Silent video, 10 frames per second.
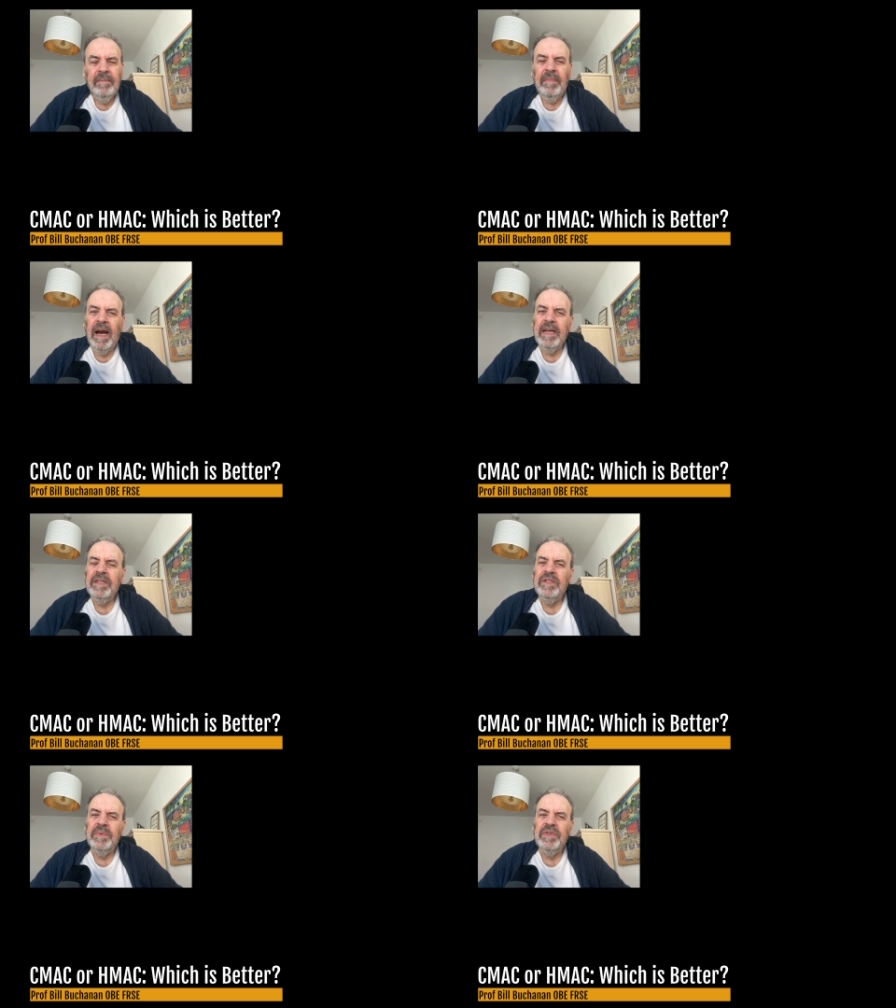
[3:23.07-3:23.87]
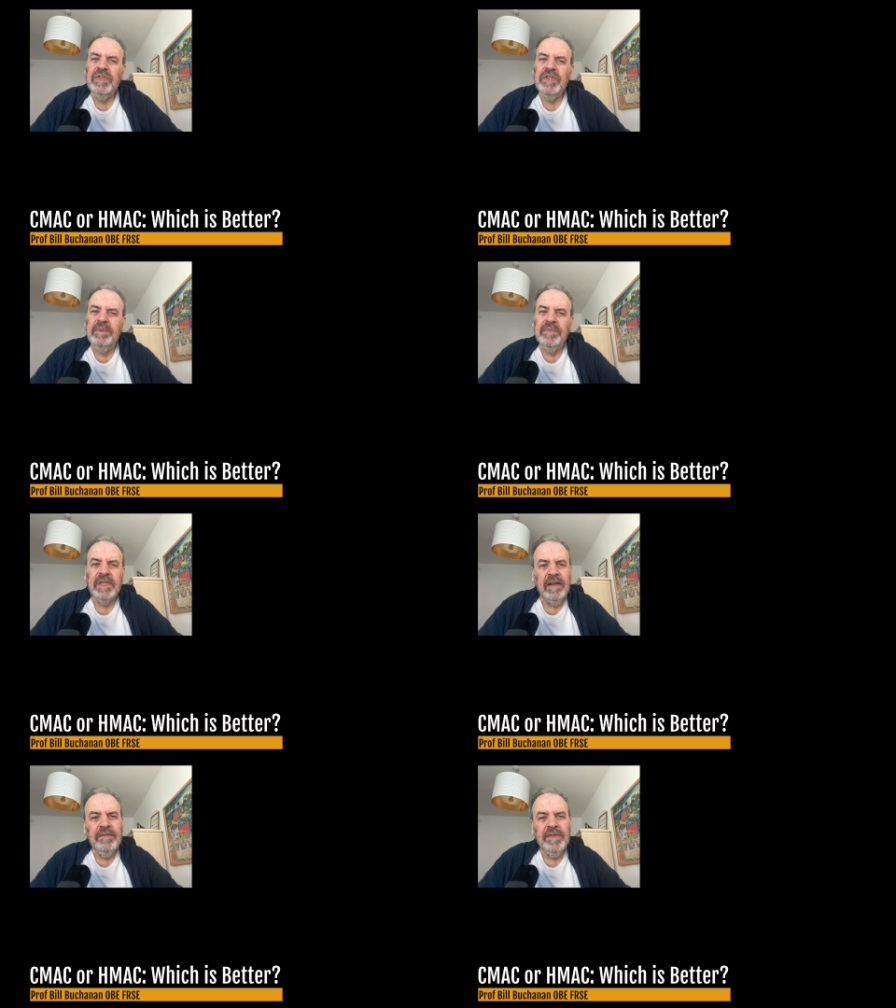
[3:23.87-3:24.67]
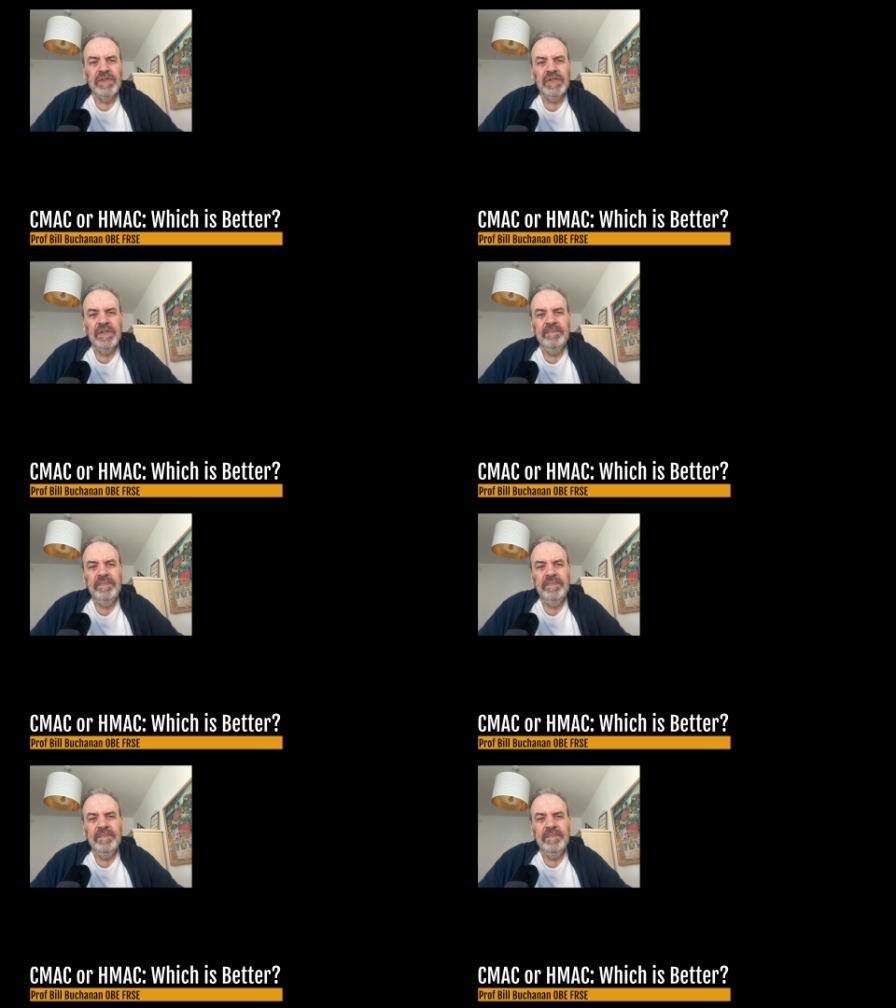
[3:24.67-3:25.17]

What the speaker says: MACs with stream ciphers.